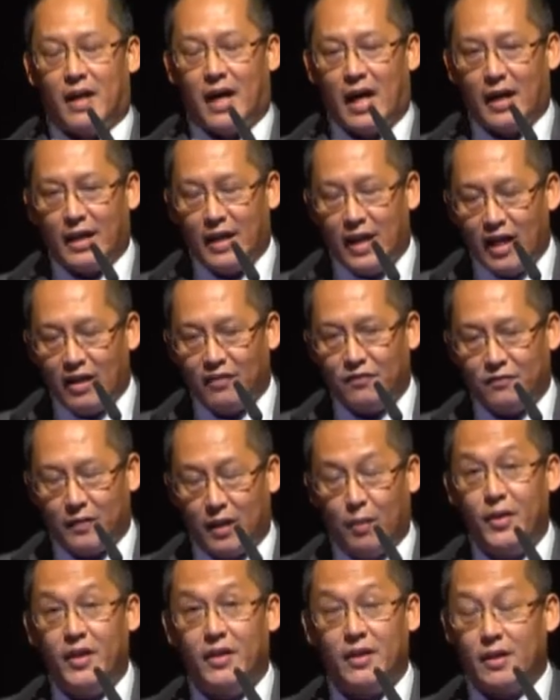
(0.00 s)

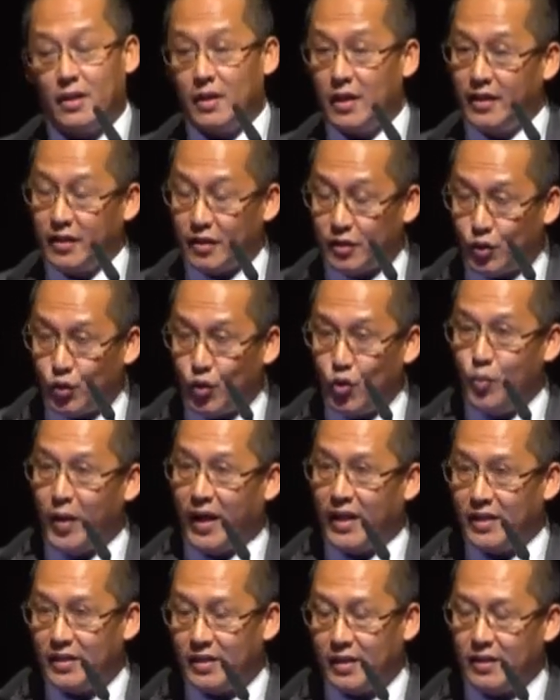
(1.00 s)
It's true,
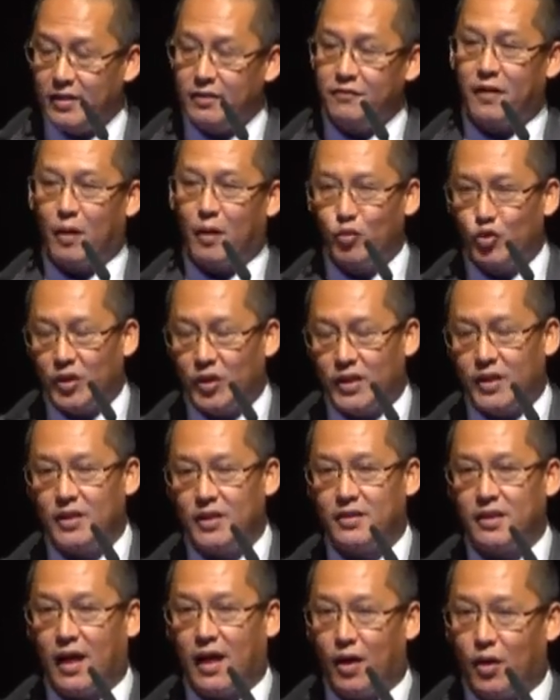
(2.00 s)
medicine,
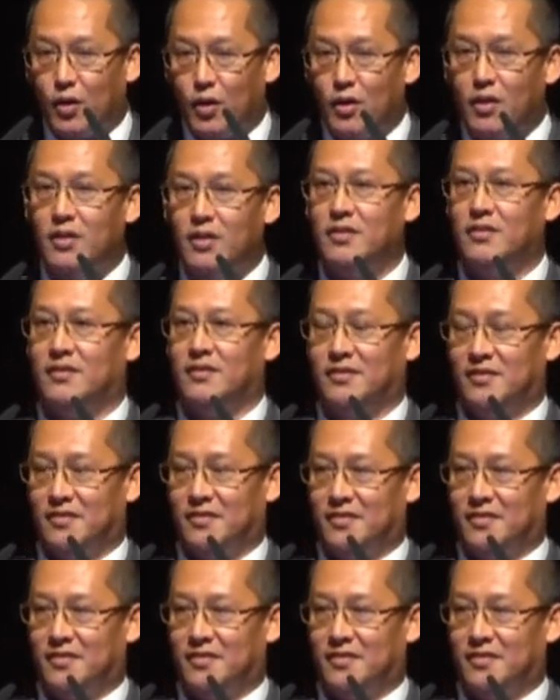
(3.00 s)
pharmaceuticals are all